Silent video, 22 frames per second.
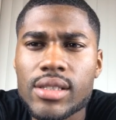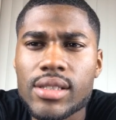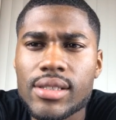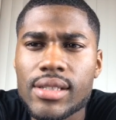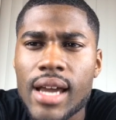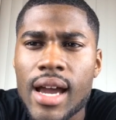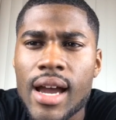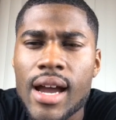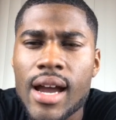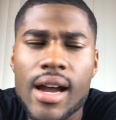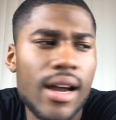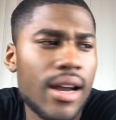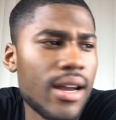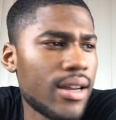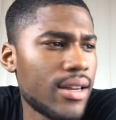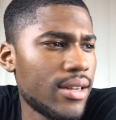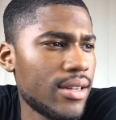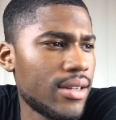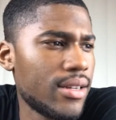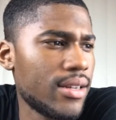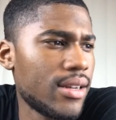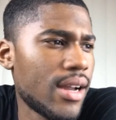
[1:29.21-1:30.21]
Nah,
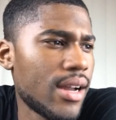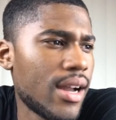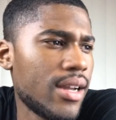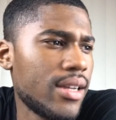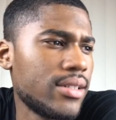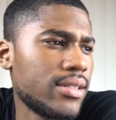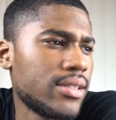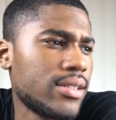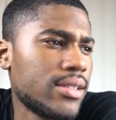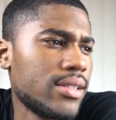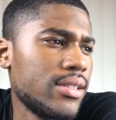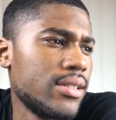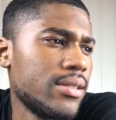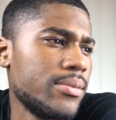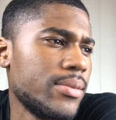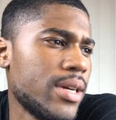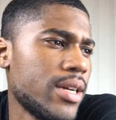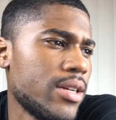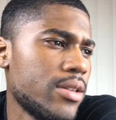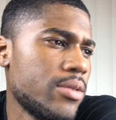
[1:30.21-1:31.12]
I ain't seen it, man.